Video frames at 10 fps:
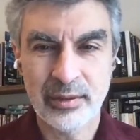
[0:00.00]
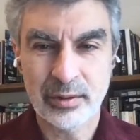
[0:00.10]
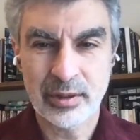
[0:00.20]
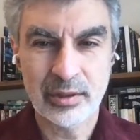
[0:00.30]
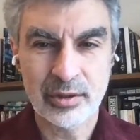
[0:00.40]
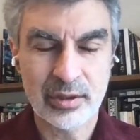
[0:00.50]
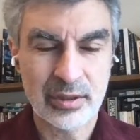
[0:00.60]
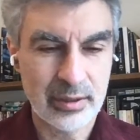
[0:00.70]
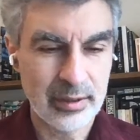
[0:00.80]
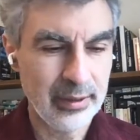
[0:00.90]
in your
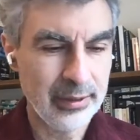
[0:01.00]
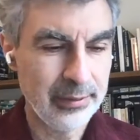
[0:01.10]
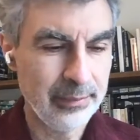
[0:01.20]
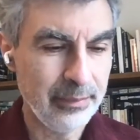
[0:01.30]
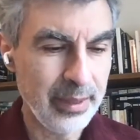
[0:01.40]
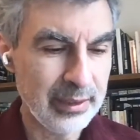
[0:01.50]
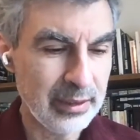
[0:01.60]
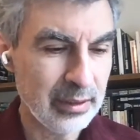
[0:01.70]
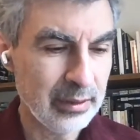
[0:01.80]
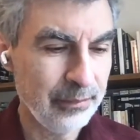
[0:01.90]
conscious uh, mind.